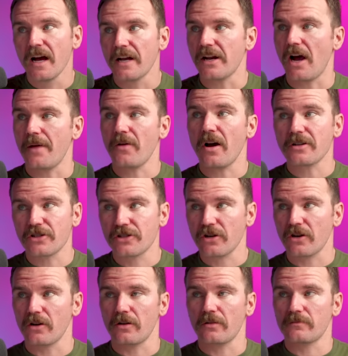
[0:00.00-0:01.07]
Now, I'm not
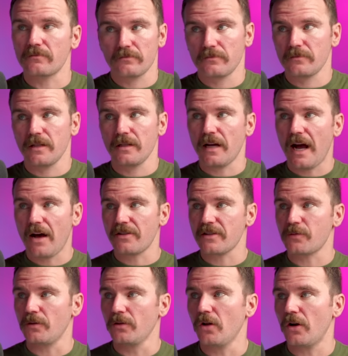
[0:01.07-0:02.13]
sure how this
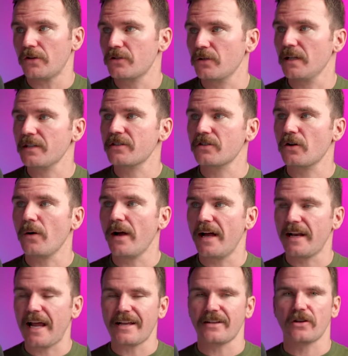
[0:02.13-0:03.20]
will look. So let's go ahead
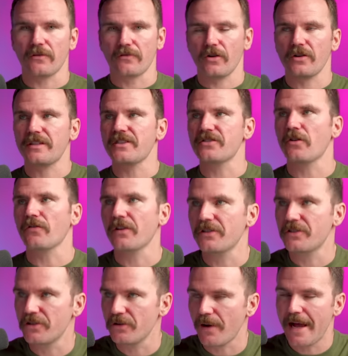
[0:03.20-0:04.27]
and convert these over
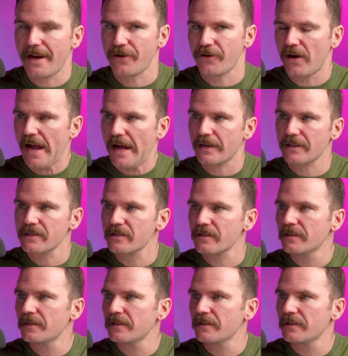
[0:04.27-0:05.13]
into Editor X.